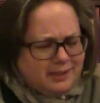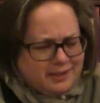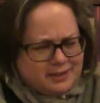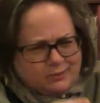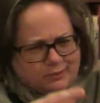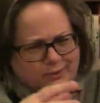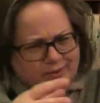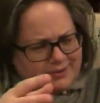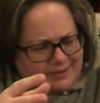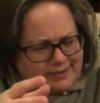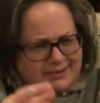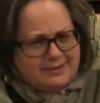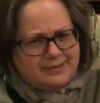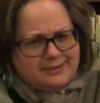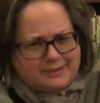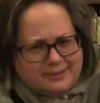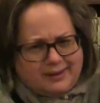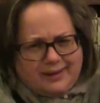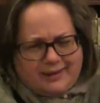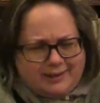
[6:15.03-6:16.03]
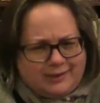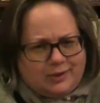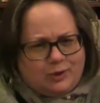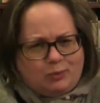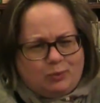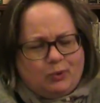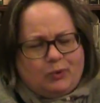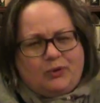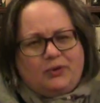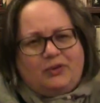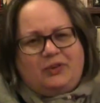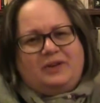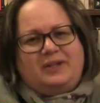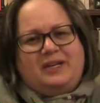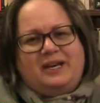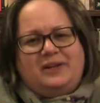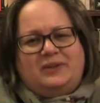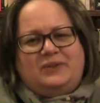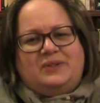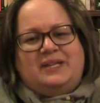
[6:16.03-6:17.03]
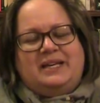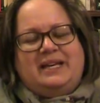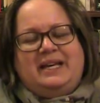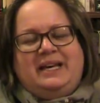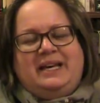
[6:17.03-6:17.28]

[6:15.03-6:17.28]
It's what's inside the book that counts.